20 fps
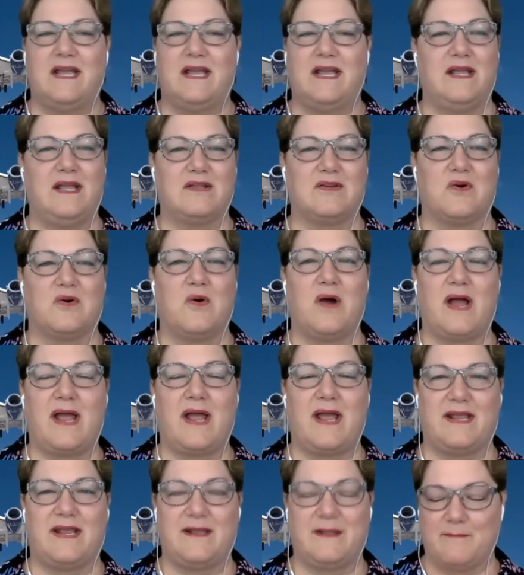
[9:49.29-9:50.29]
either
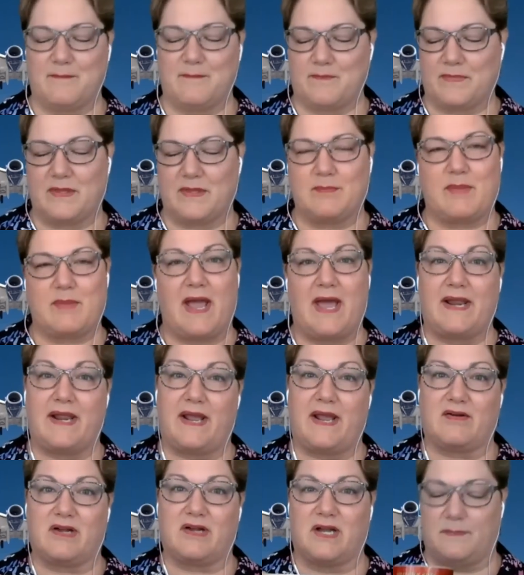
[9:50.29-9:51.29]
way bad
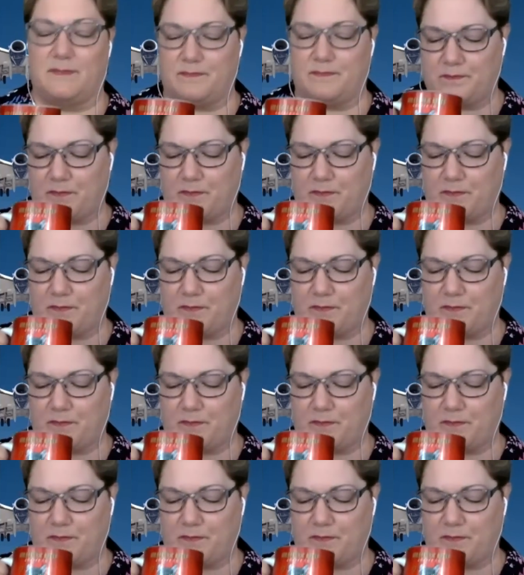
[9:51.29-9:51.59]
outcome